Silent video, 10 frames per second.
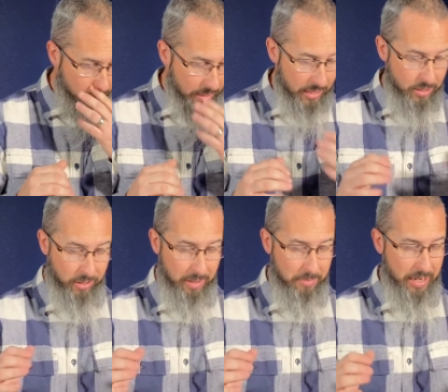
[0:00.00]
I
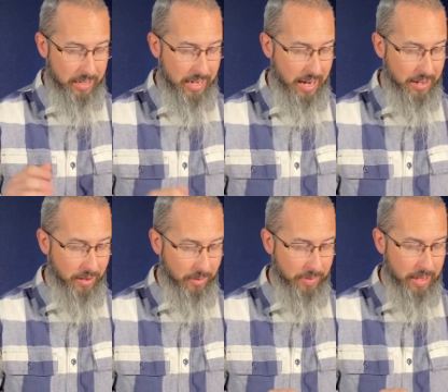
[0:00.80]
totally blanked out
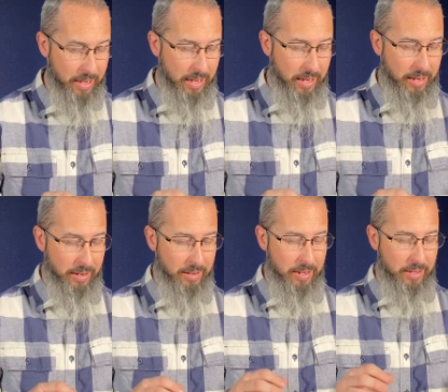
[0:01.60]
here.
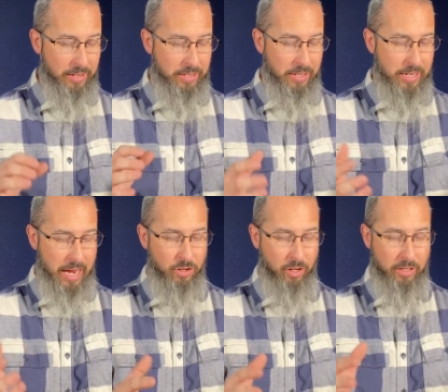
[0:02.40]
Uh, this this
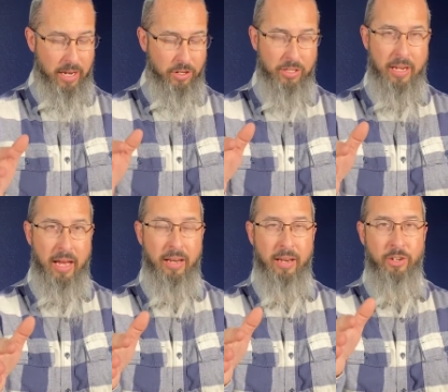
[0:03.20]
angel touches
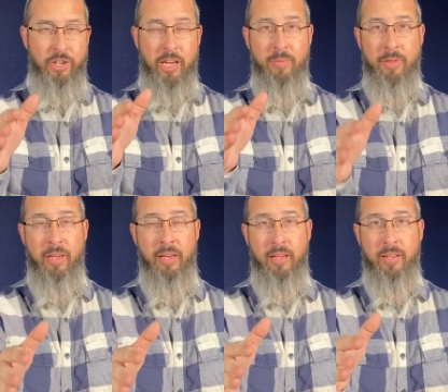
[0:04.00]
God, uh, Jacob in
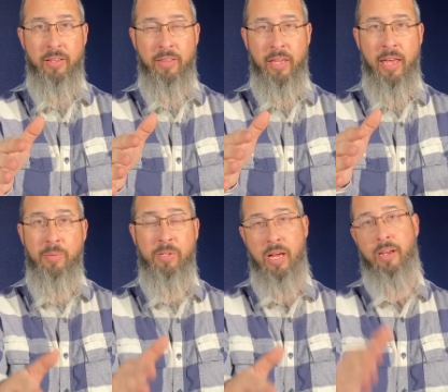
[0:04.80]
the the hip
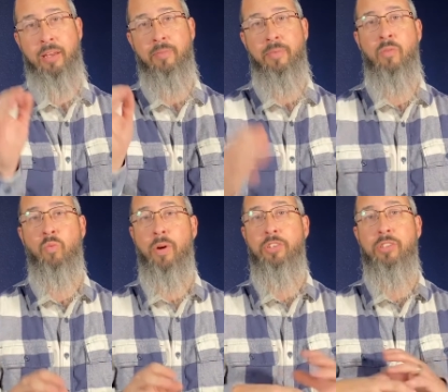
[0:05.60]
socket and
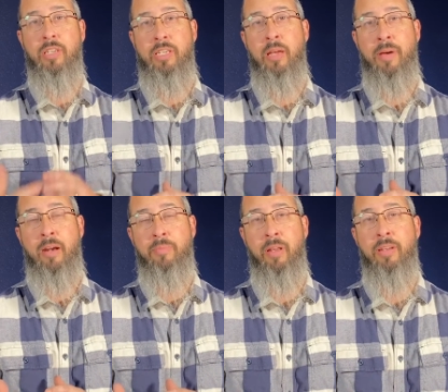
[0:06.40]
wrenches his hip out
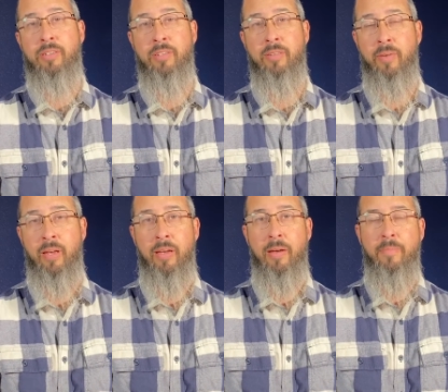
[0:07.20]
of place.
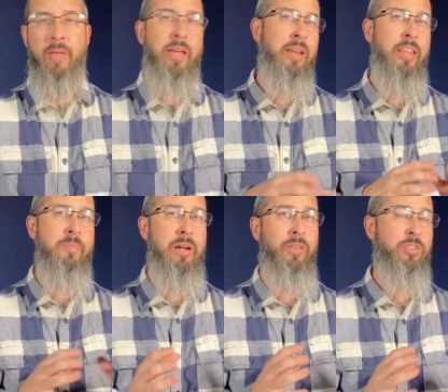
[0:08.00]
And in the
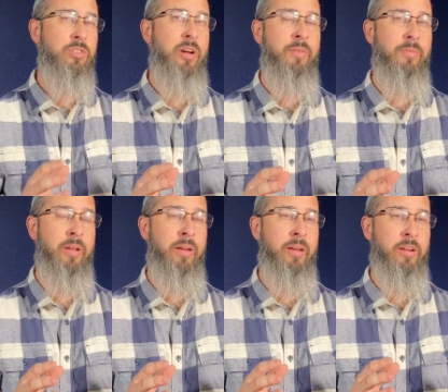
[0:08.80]
middle of this com,
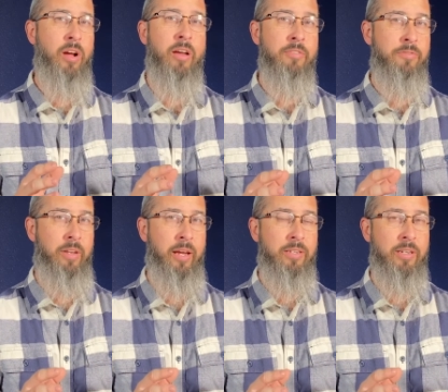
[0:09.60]
uh,
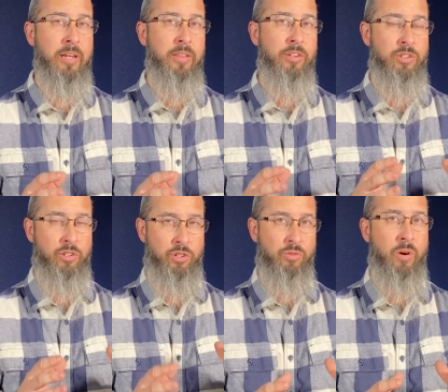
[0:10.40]
conflict, this
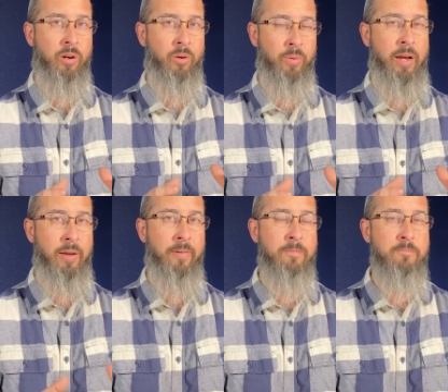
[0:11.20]
struggle right here,